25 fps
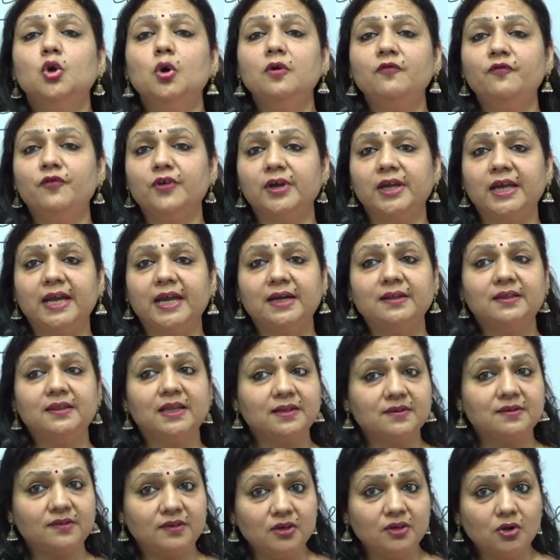don't forget
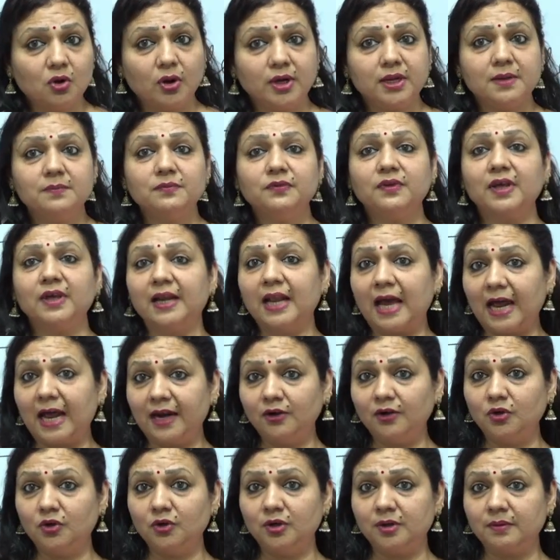that synonyms and
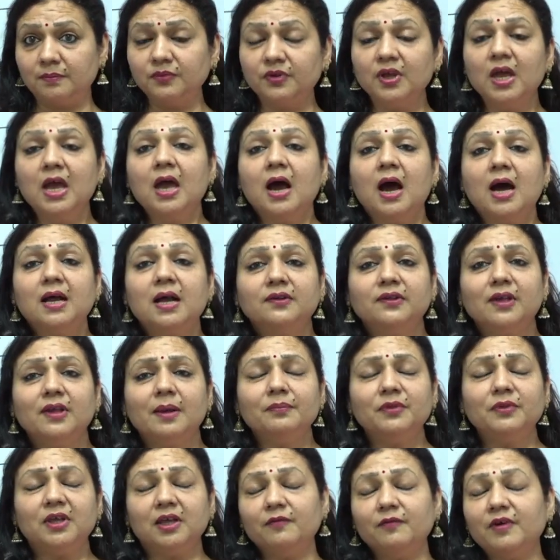antonyms are
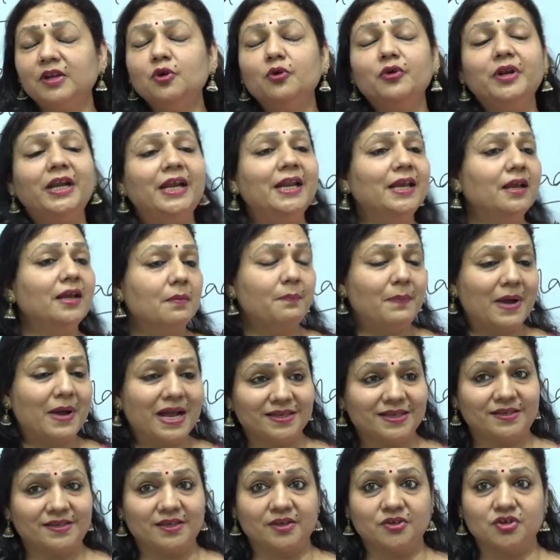something, when you're reading a
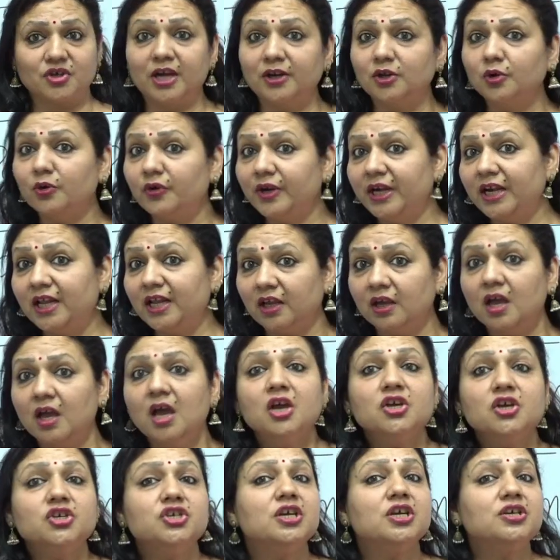passage and you're reading,
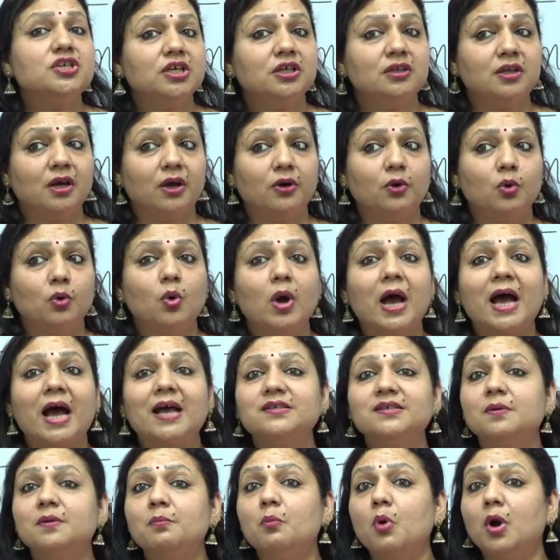Shashi Tharoor
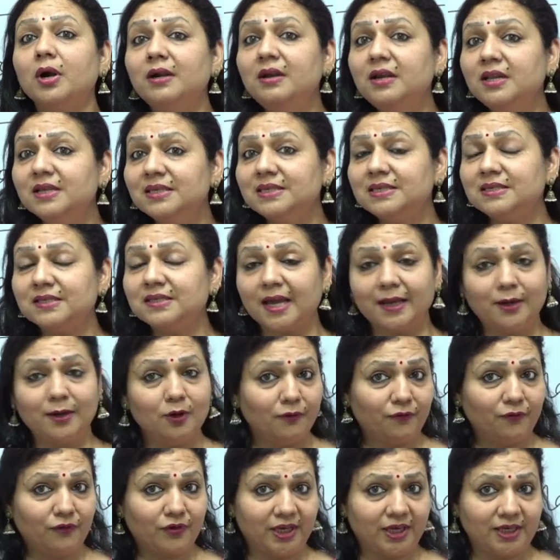has a maudlin
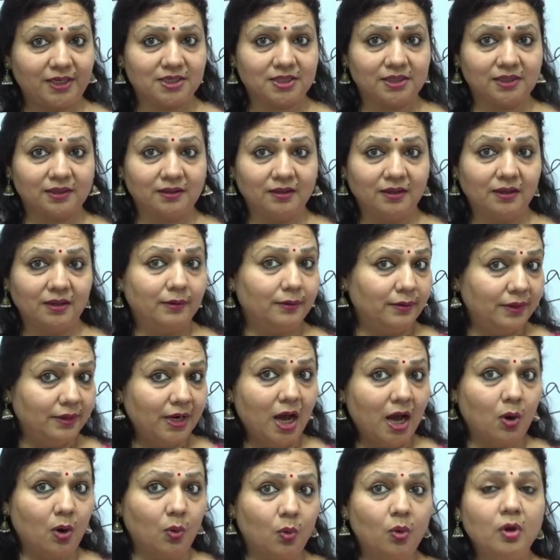style of writing.
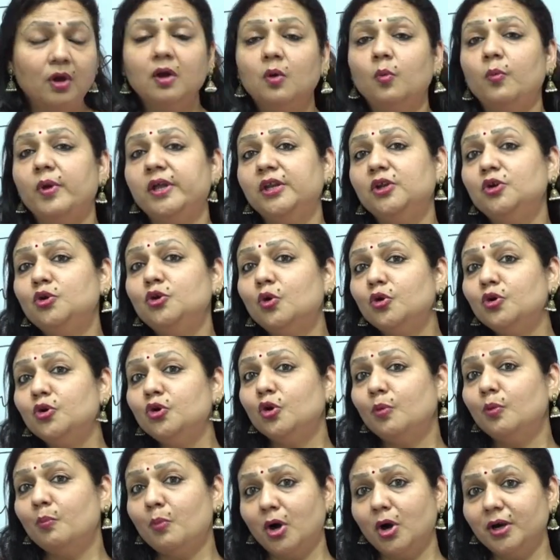Now, when you don't
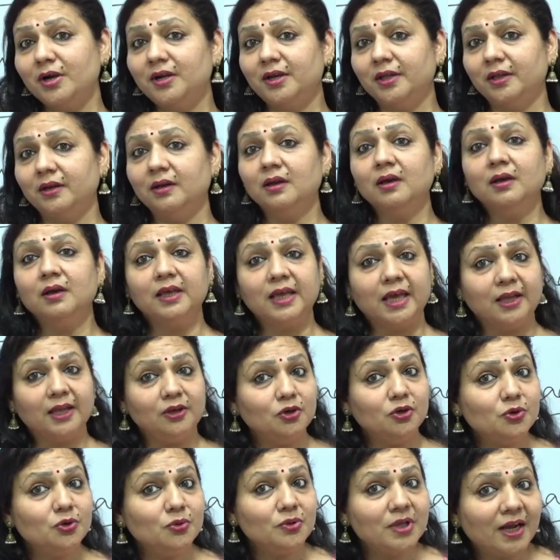know maudlin,
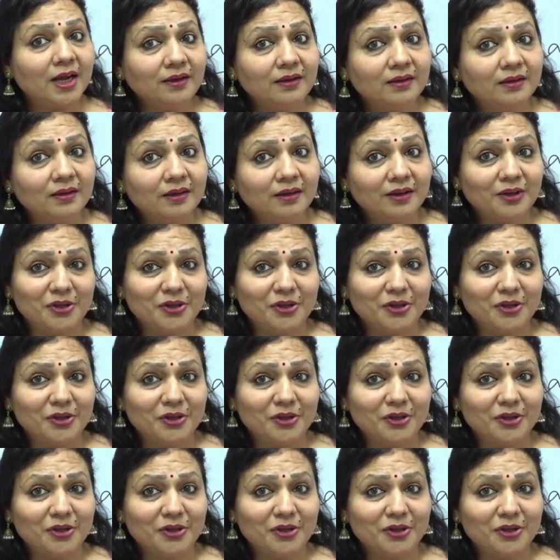can you do that?